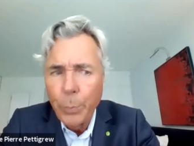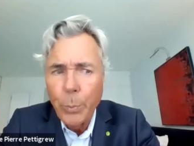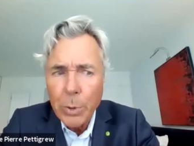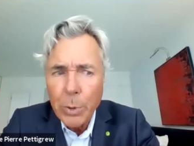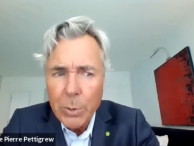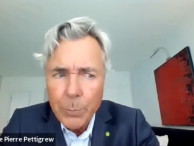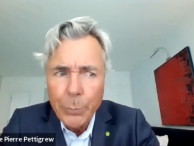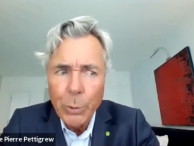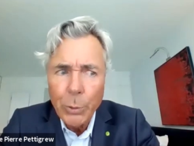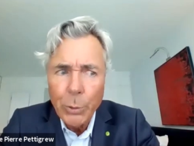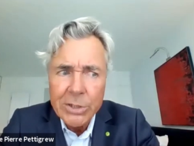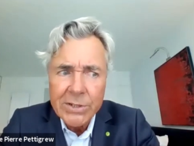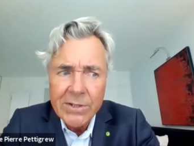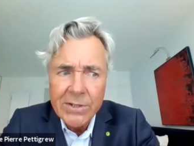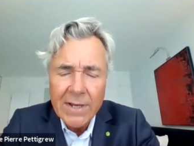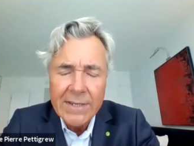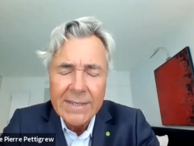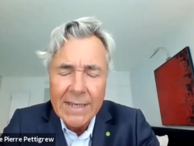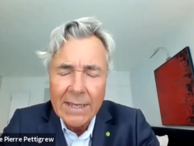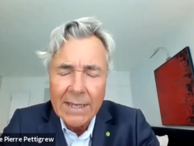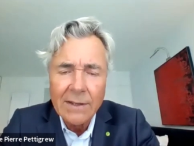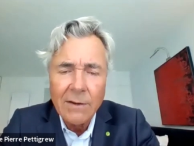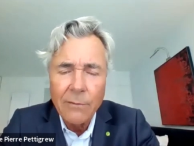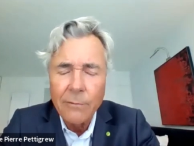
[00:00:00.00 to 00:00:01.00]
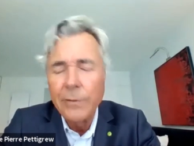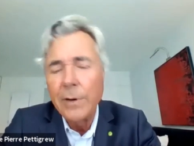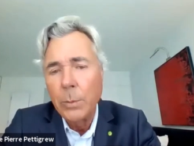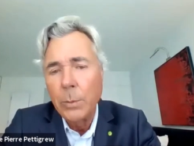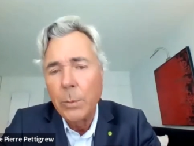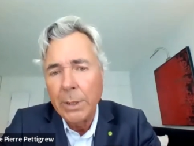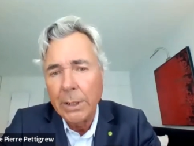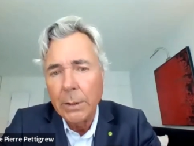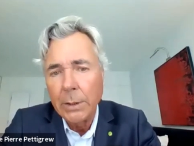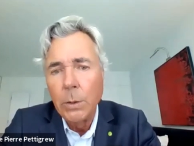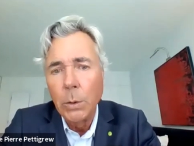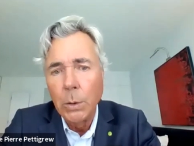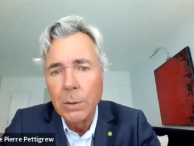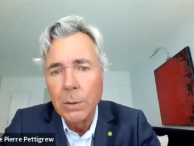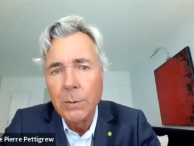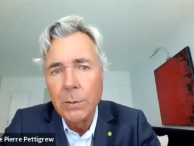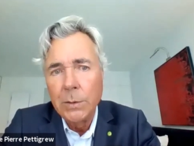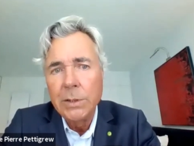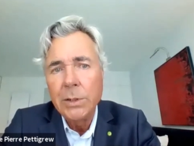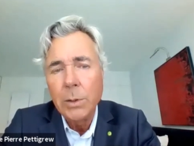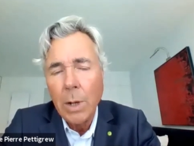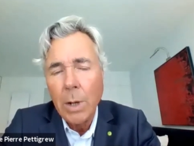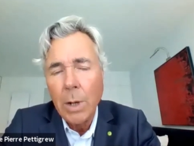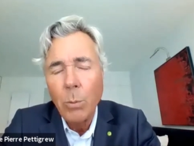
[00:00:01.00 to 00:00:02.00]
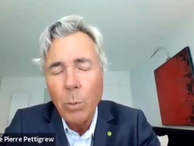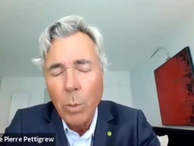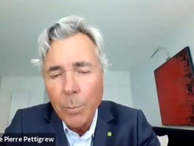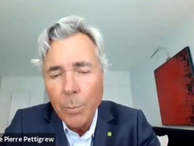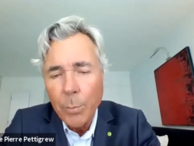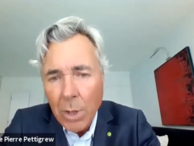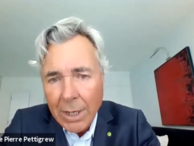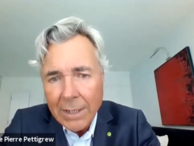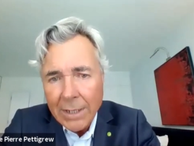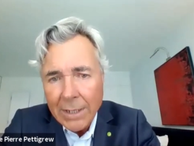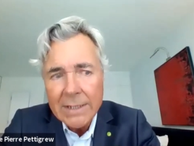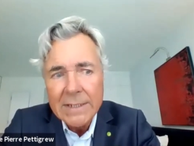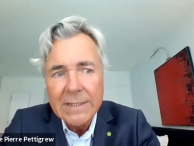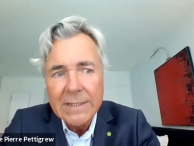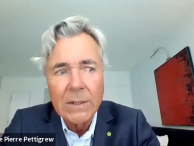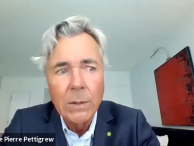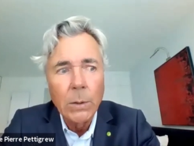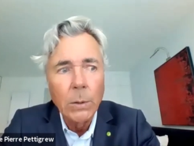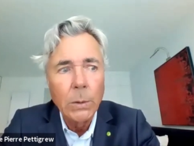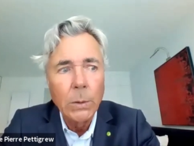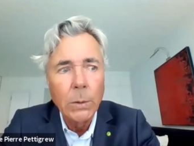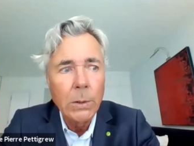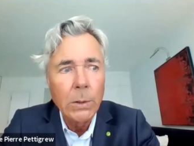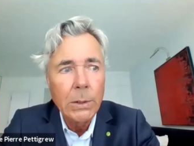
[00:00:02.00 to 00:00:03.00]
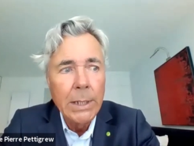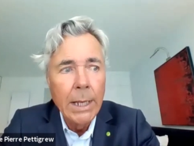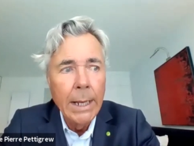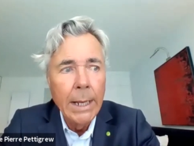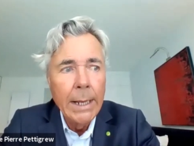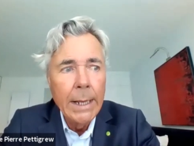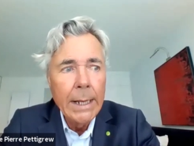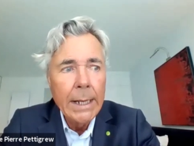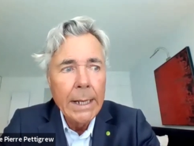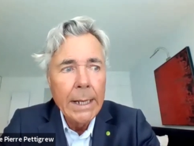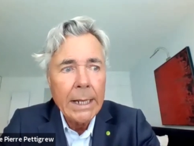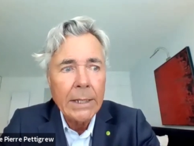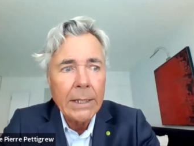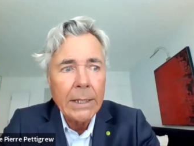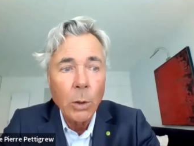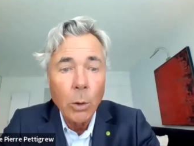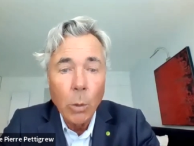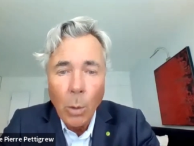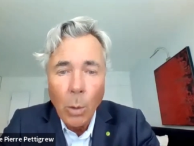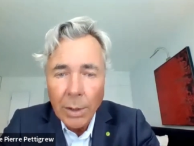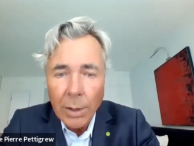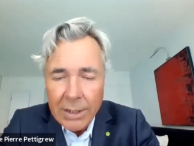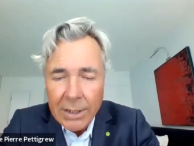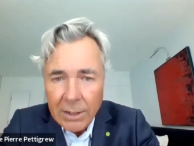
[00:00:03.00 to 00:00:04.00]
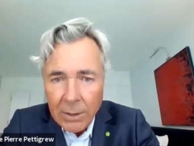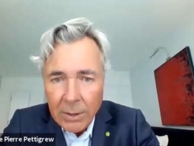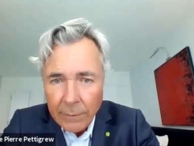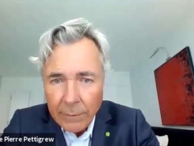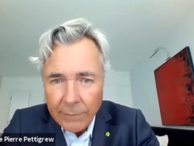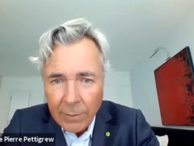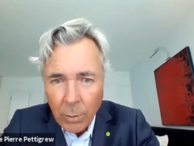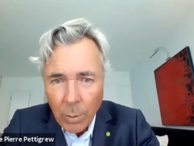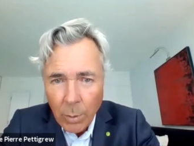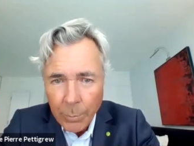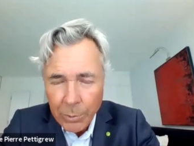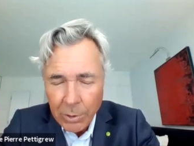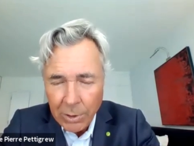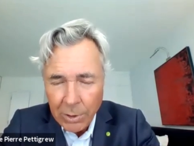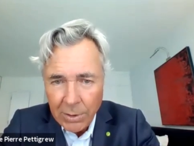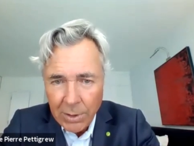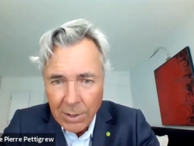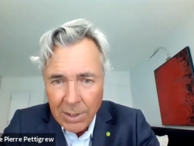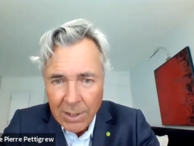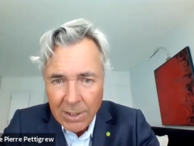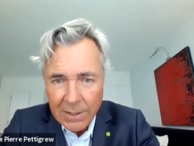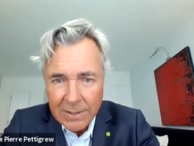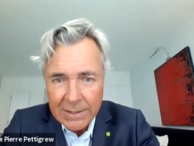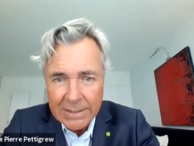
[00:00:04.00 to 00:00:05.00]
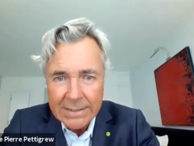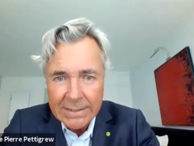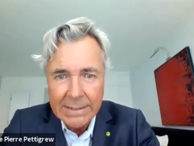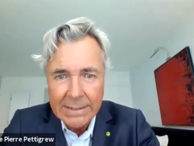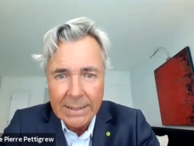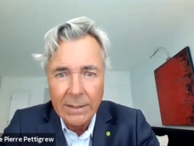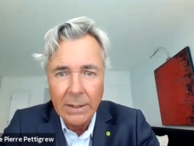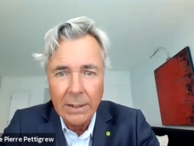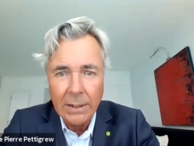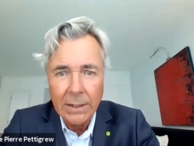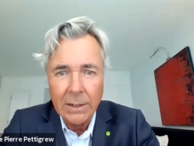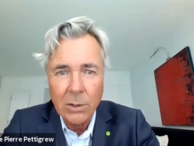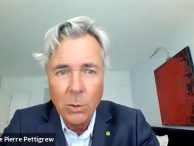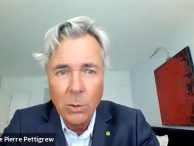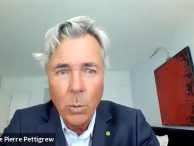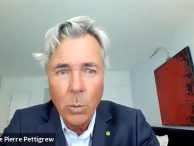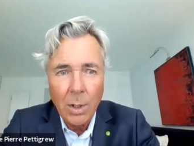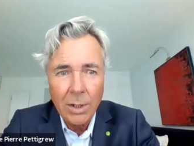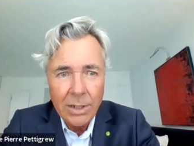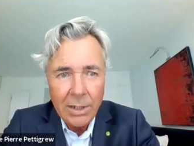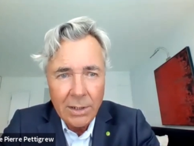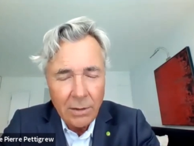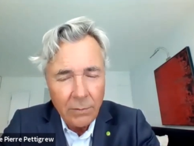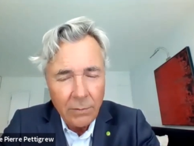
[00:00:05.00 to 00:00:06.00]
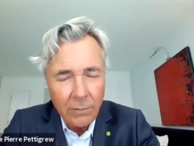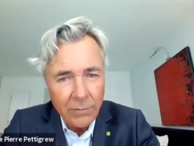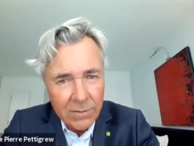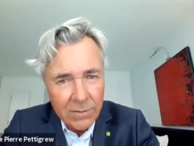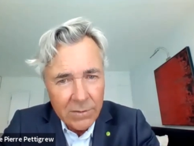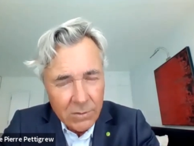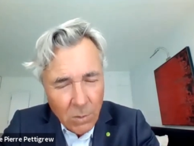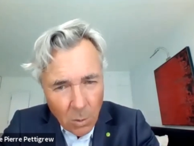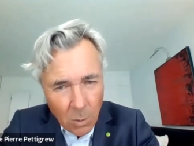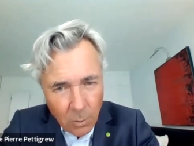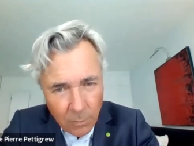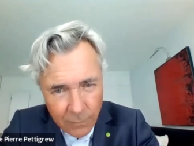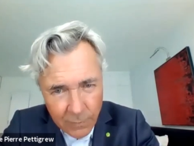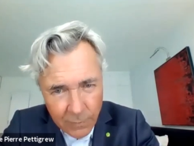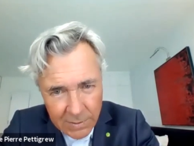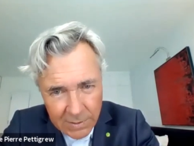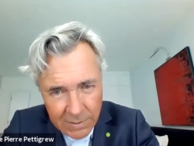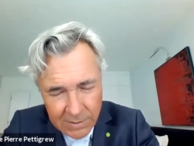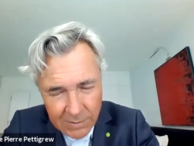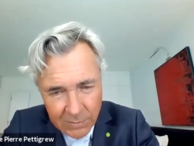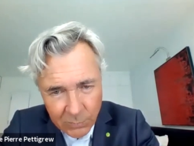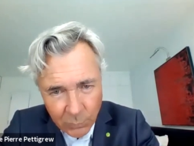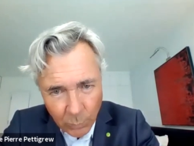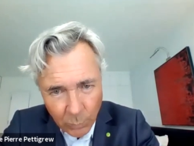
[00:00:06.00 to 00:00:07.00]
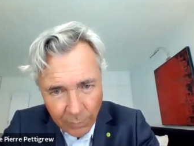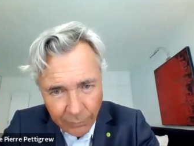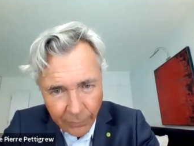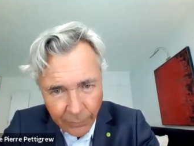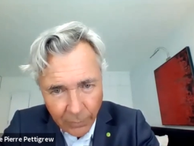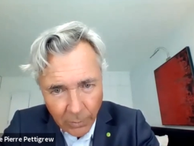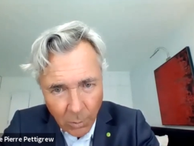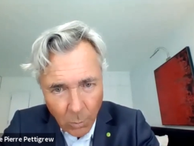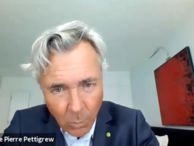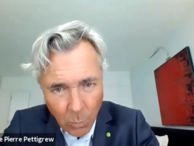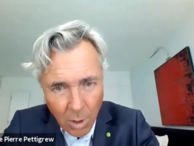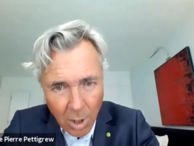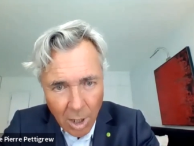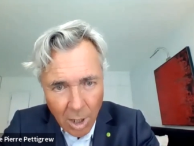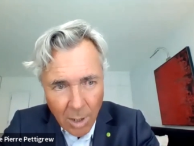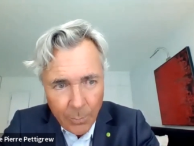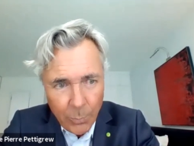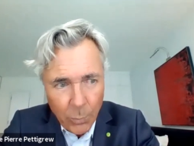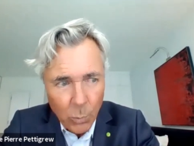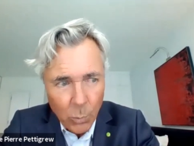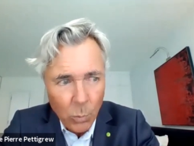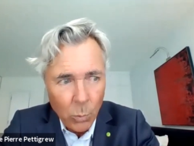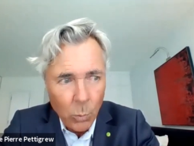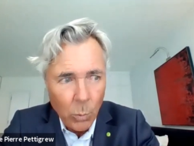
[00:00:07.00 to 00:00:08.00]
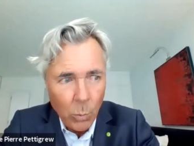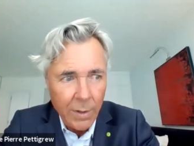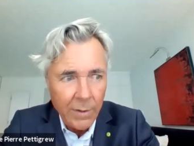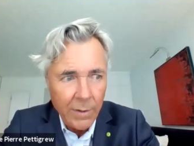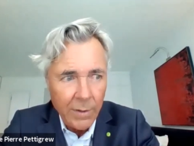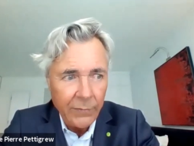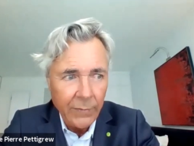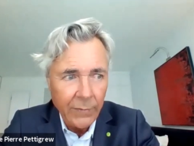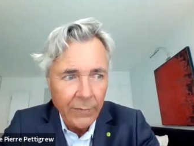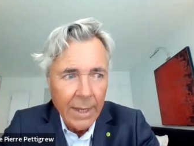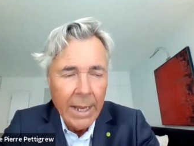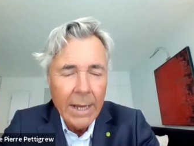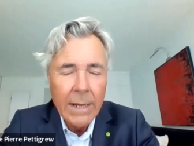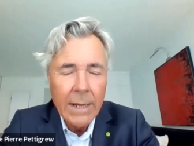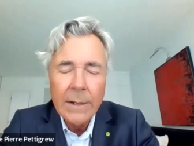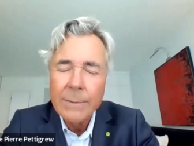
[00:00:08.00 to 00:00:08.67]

put, puts us at a very good, you know, our brand is good, and the quality of our products, the quality of the service we follow up with.